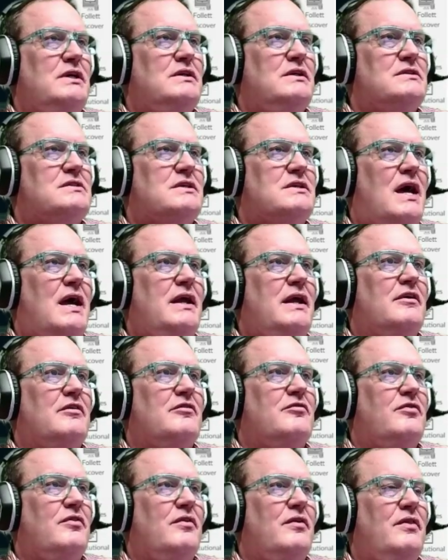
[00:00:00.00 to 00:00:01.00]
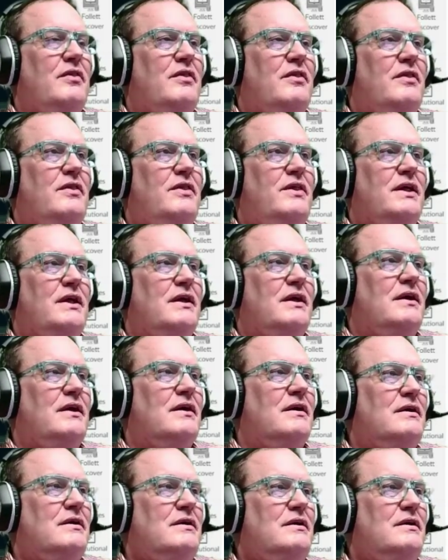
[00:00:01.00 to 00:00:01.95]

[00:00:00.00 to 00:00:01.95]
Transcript: inside of the,